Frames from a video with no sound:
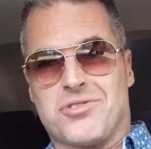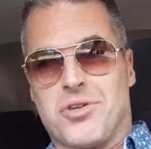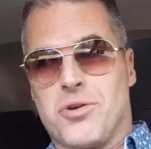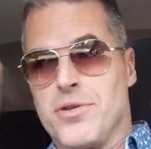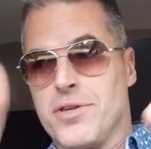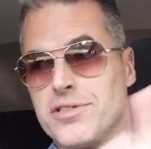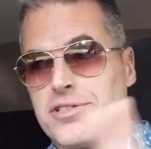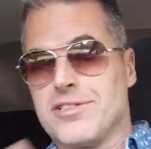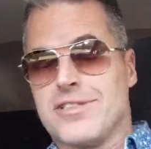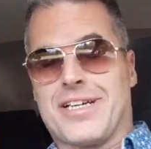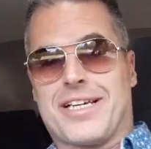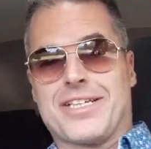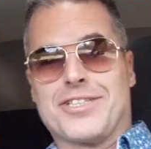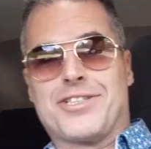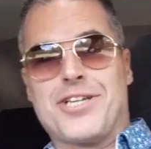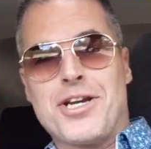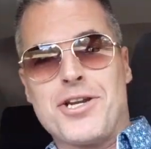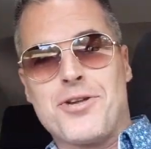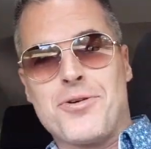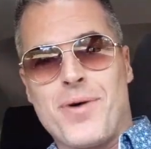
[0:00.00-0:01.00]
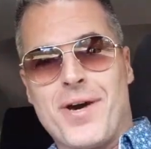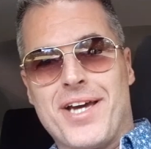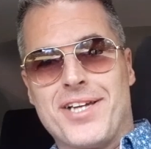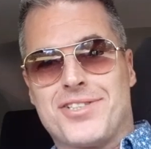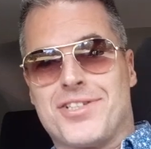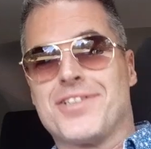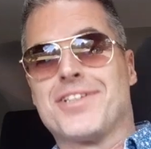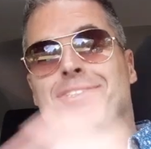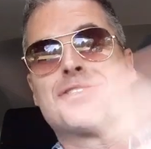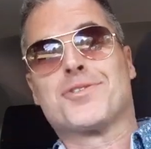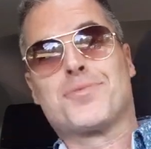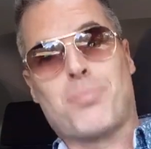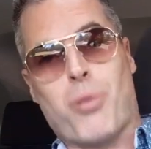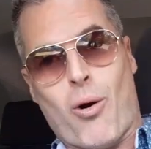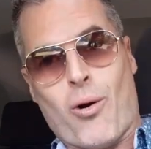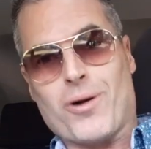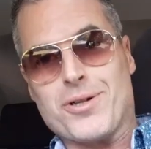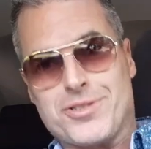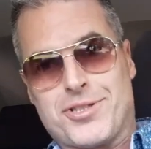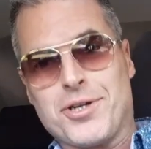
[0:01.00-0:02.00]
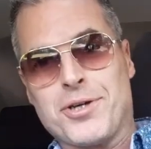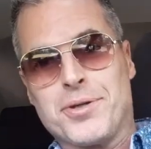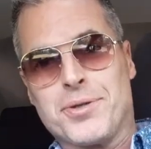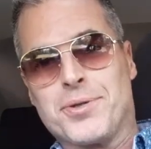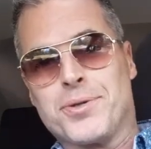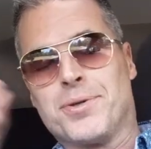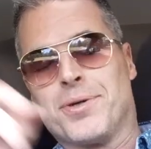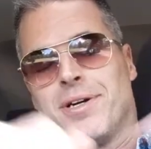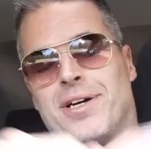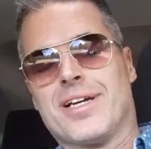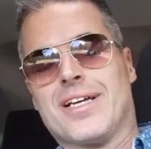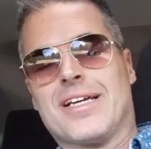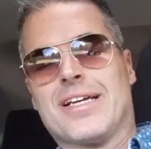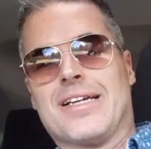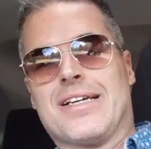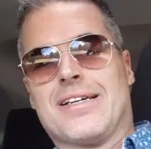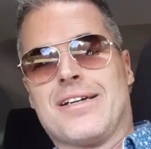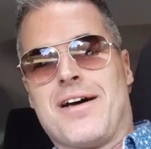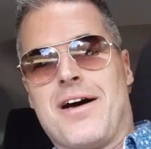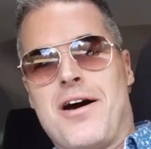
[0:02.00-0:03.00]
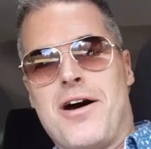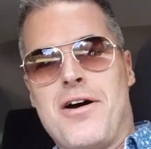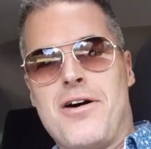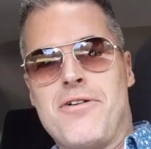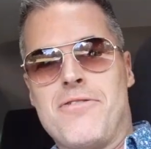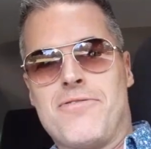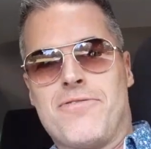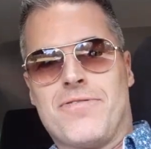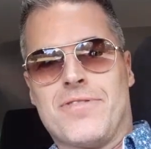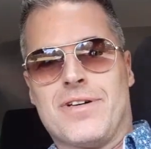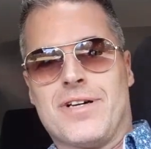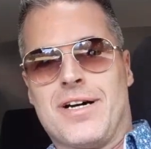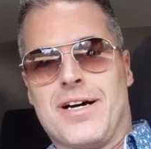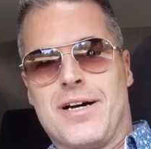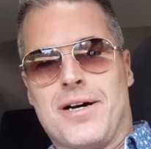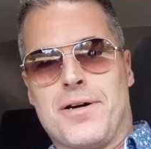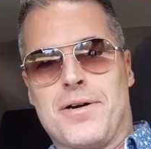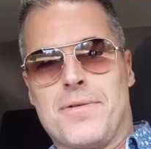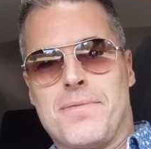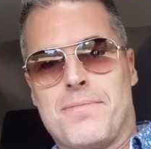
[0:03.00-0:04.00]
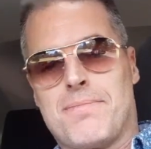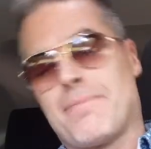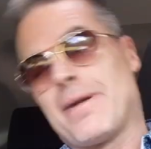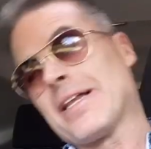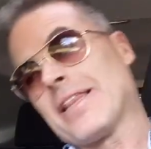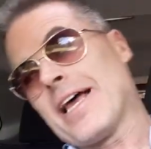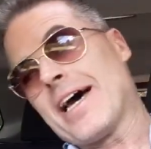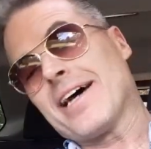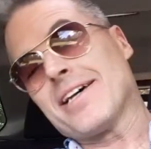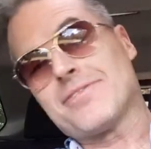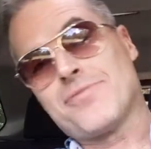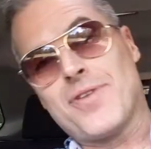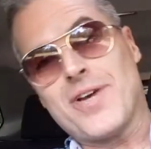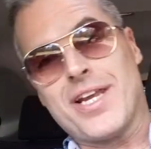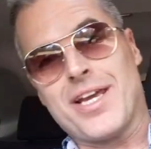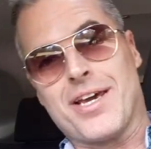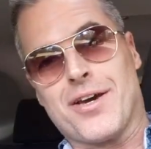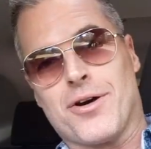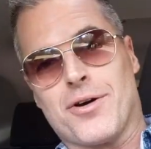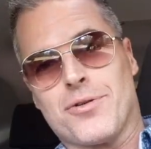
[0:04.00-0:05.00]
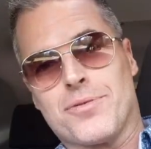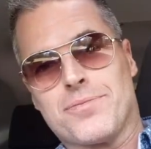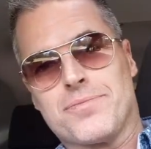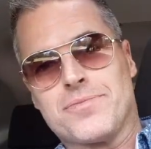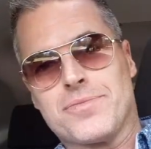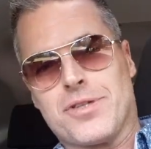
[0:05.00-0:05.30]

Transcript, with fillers: So this is a continuation. This is part two of uh, my last video.